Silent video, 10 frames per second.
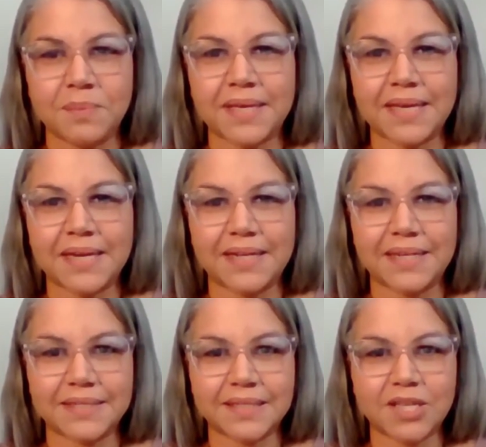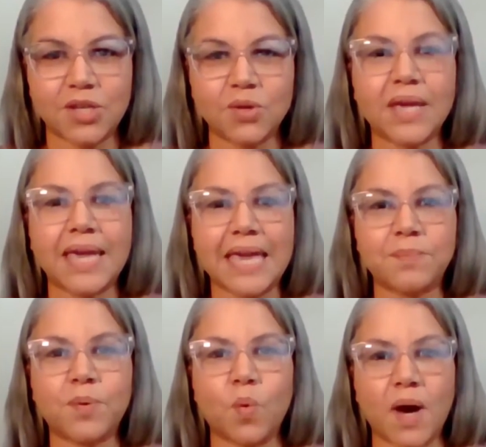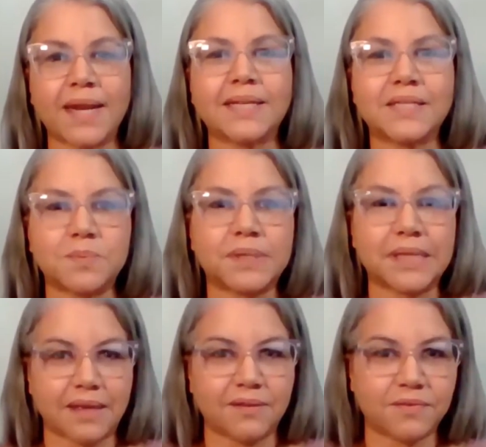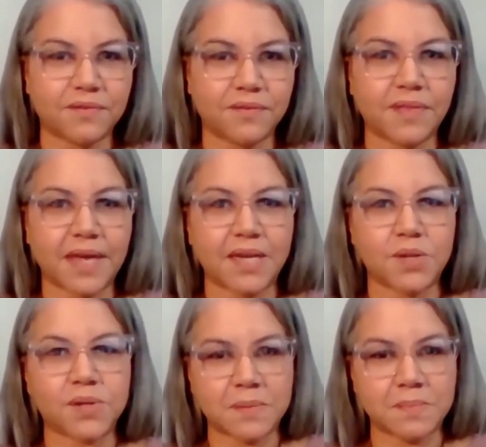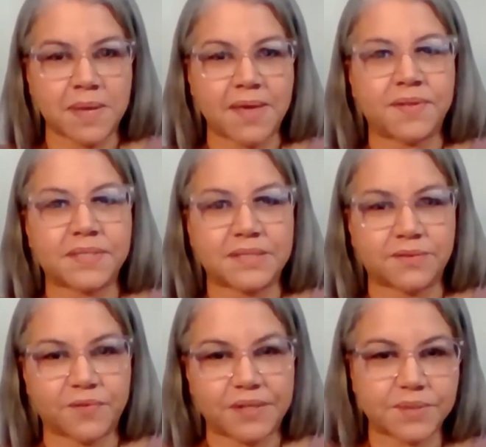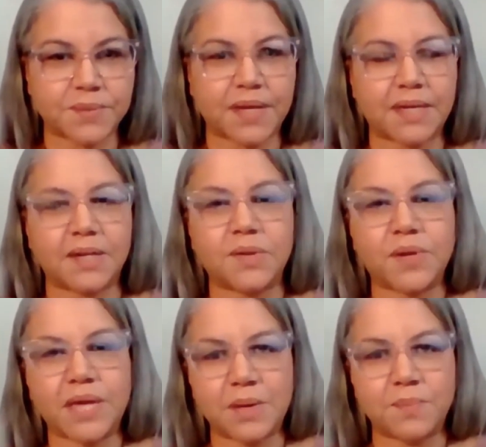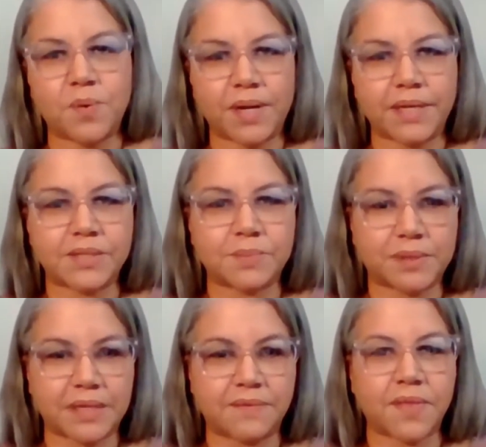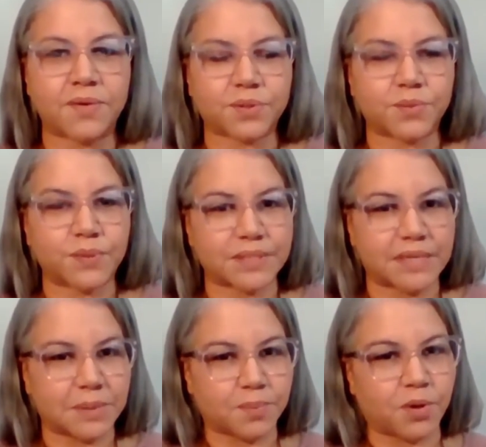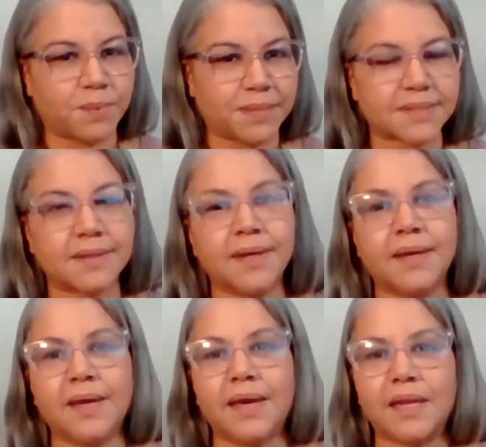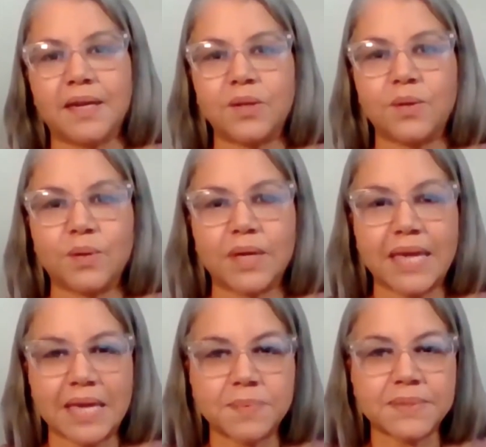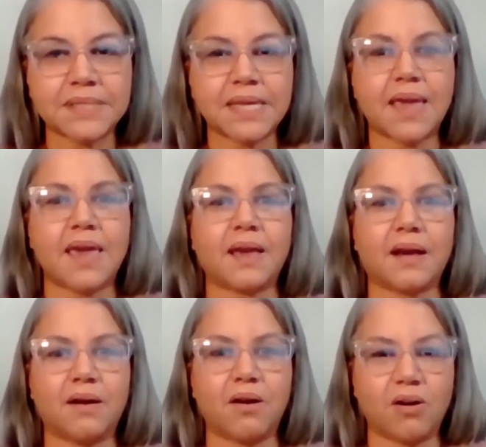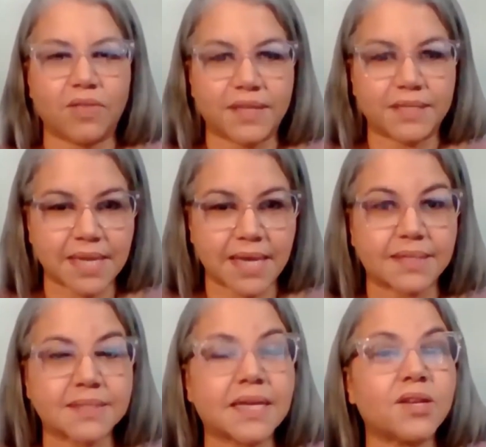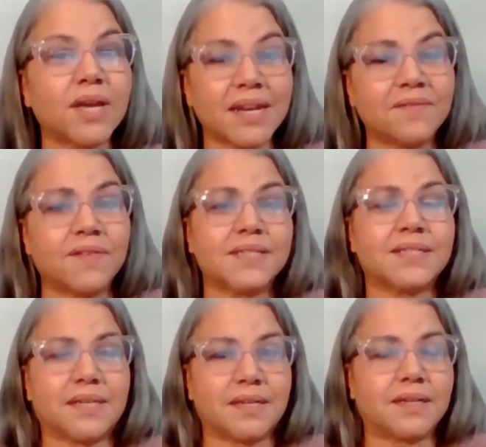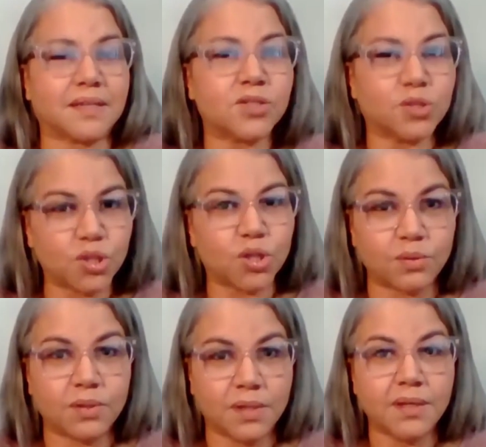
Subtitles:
Because you keep wanting to believe that you can make this difference, right? And you keep wanting to believe that there's a reason and a purpose. And you keep seeing all these kids that you get invested in, because you do.